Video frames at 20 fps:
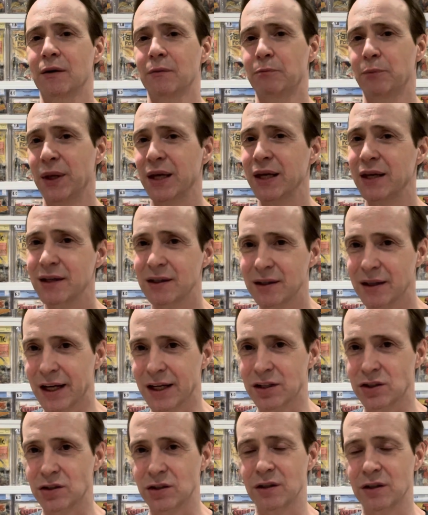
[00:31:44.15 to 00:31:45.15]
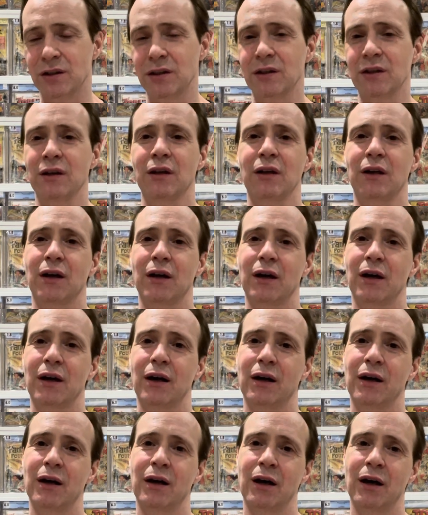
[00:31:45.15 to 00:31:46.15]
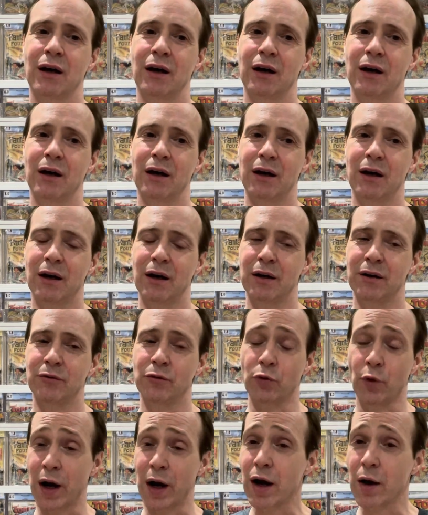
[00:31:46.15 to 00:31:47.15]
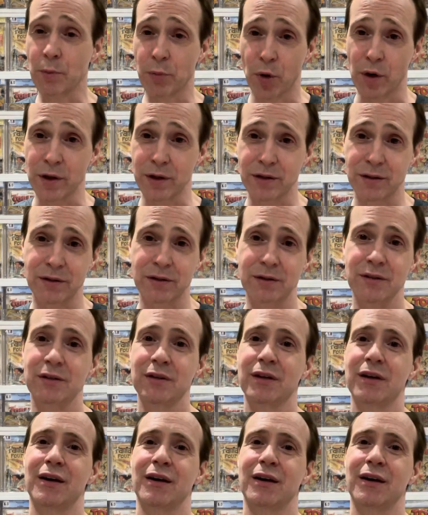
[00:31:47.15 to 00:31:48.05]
big collection, of rare books